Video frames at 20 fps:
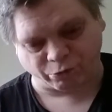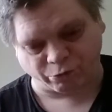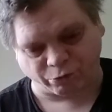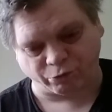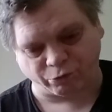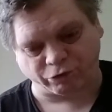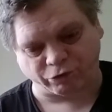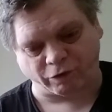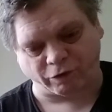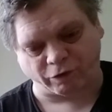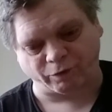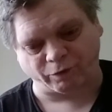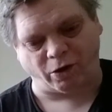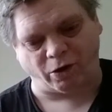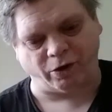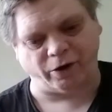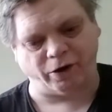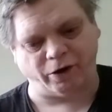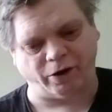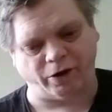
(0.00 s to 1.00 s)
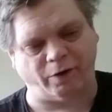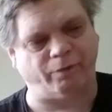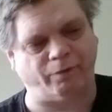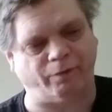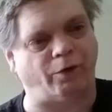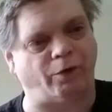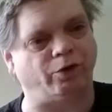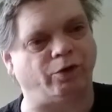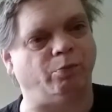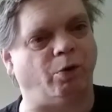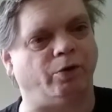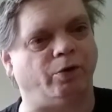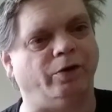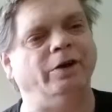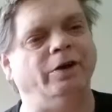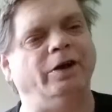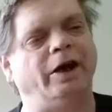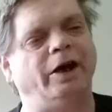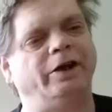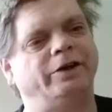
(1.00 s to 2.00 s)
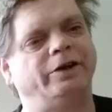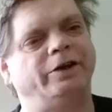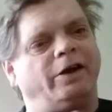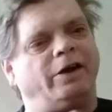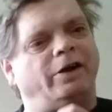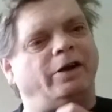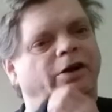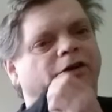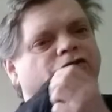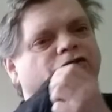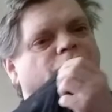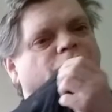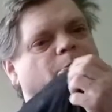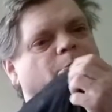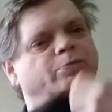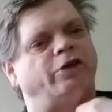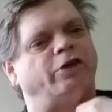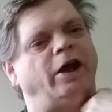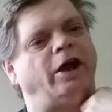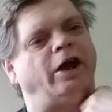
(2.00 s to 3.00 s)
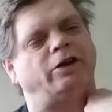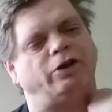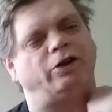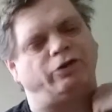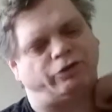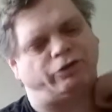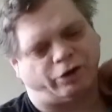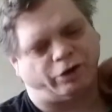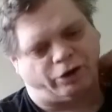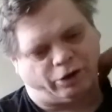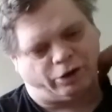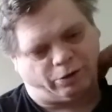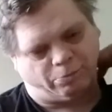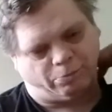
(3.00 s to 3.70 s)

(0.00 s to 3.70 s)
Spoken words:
I can get Tom Taylor's 2 volumes,